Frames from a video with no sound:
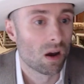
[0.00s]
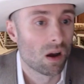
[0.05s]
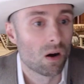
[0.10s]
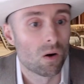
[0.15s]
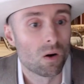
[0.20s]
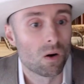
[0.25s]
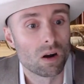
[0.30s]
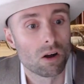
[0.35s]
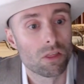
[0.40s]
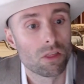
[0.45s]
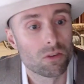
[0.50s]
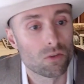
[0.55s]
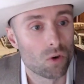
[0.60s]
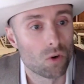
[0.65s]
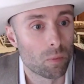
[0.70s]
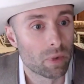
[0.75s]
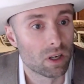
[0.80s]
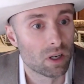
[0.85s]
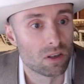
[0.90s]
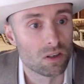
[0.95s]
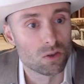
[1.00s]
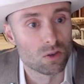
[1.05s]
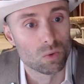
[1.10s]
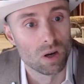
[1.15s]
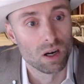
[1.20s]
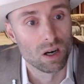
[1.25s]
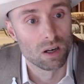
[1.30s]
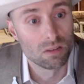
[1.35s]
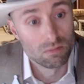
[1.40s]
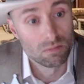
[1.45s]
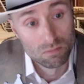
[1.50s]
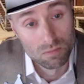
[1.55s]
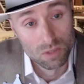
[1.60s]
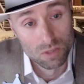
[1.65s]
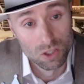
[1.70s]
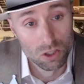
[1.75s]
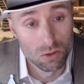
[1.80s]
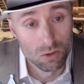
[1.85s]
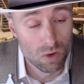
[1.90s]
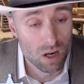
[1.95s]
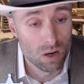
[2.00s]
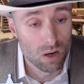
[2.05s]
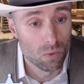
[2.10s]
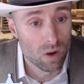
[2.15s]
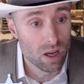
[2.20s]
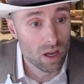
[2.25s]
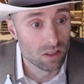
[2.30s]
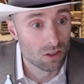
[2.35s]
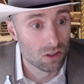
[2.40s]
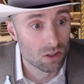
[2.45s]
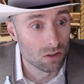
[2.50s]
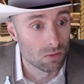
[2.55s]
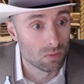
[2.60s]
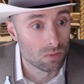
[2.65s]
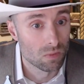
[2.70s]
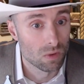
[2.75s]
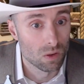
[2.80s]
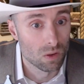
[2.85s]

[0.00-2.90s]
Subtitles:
Or I'll throw up here as well. You can run away too.